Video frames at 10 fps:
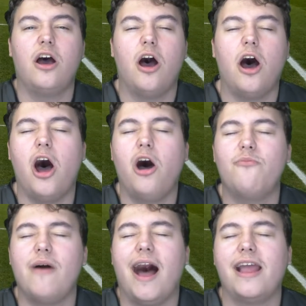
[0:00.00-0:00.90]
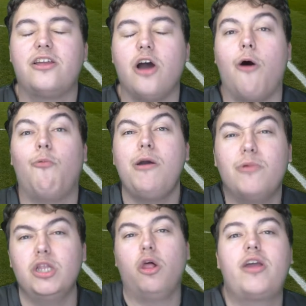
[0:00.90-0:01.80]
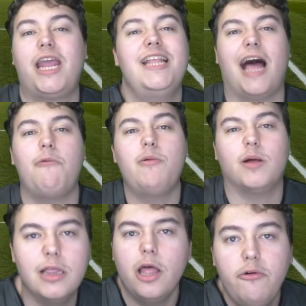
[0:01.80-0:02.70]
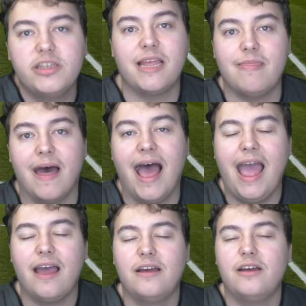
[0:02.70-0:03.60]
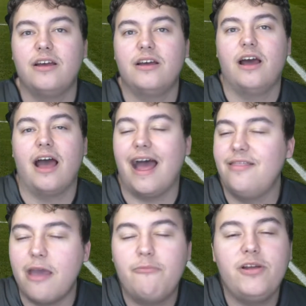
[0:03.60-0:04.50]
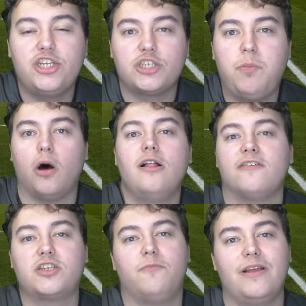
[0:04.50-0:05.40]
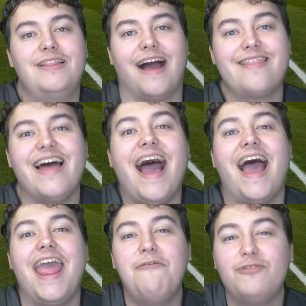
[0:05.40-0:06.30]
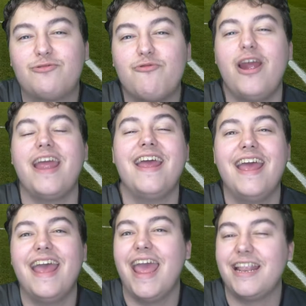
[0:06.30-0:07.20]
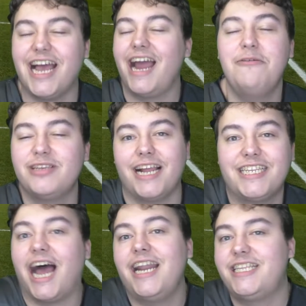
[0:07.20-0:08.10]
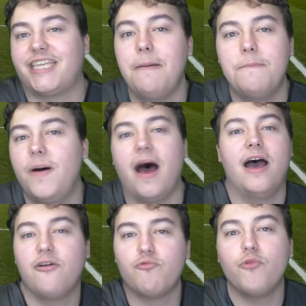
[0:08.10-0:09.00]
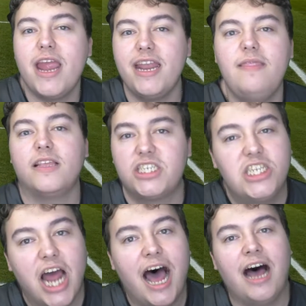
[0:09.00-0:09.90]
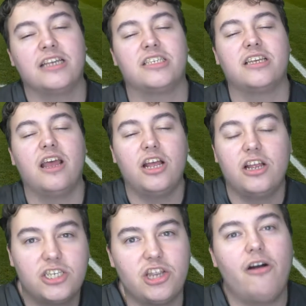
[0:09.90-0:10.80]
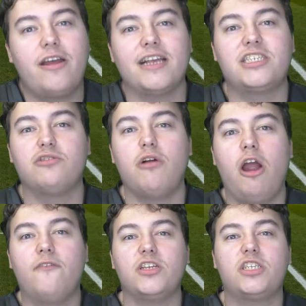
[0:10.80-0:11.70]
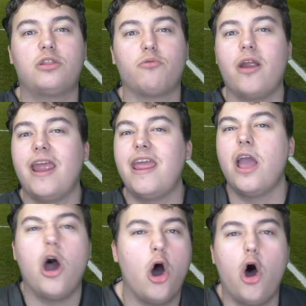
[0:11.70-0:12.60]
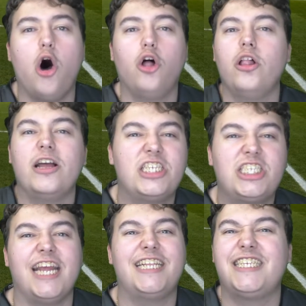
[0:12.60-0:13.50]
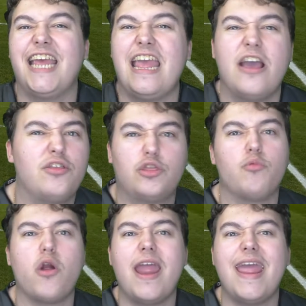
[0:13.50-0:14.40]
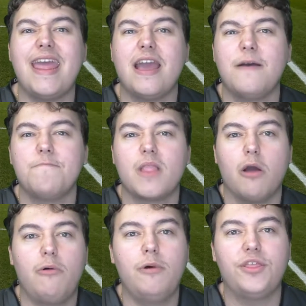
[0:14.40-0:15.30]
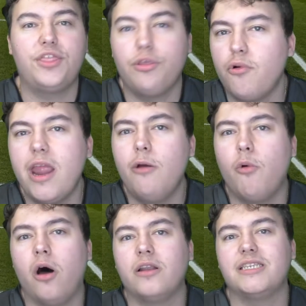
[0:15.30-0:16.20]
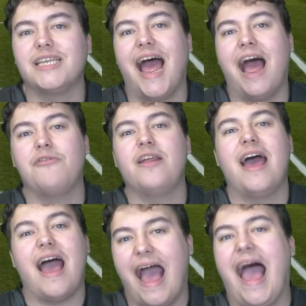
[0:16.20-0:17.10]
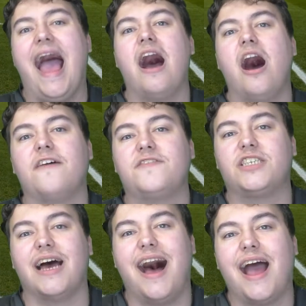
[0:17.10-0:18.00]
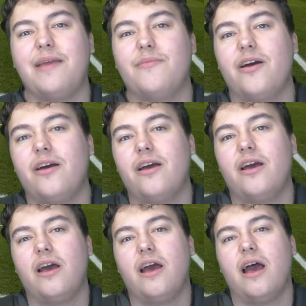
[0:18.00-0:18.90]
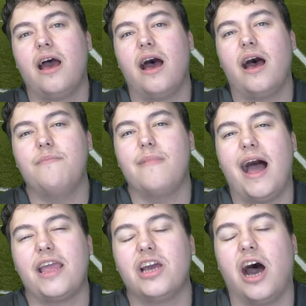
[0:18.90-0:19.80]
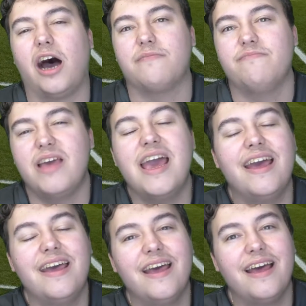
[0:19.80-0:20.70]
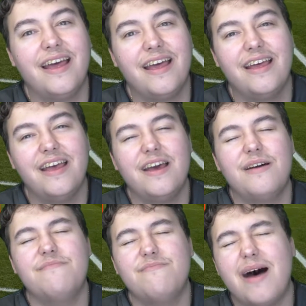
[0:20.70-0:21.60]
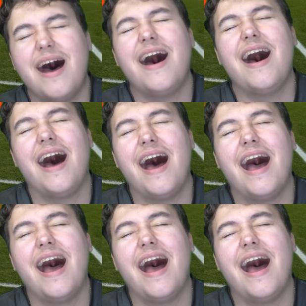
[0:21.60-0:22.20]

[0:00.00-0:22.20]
Oh my God, we were looking like we were losing that, and then we just pull off something like that. It was like Tiny Temper, written in the stars. Doncaster Rovers 3, Hull City 3. We were 3-1 down at half time, and my God, my